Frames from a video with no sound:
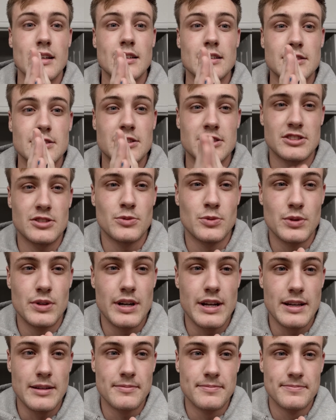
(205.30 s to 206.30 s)
Just a
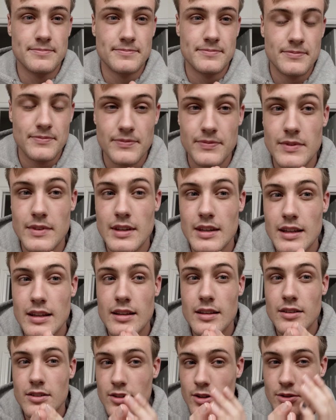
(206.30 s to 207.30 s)
warning.
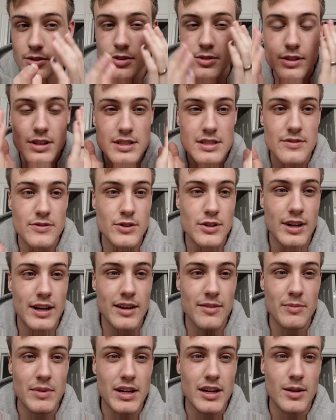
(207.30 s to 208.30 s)
Don't do this if you don't
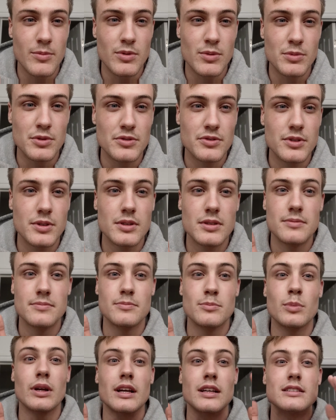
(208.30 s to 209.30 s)
have makeup remover,
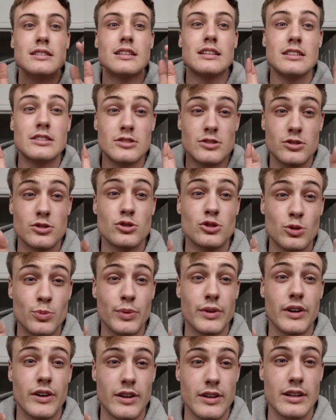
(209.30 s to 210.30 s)
because it is
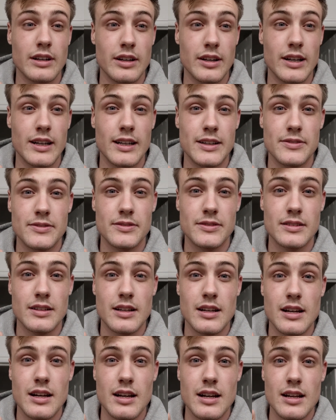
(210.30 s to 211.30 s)
super hard to get off.
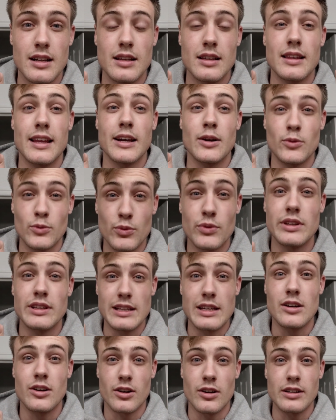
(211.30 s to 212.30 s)
Like,
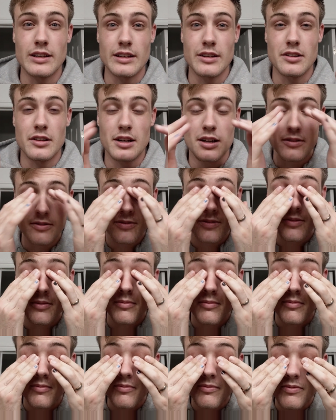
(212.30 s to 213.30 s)
really hard to get off.
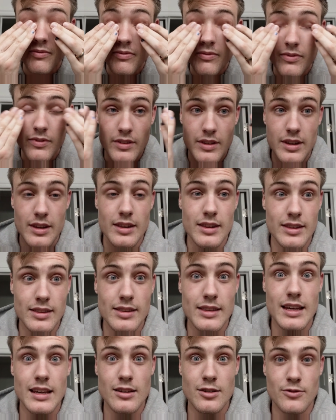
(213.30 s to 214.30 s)

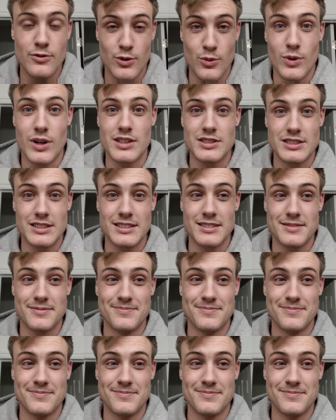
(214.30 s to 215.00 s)
Thank you for watching.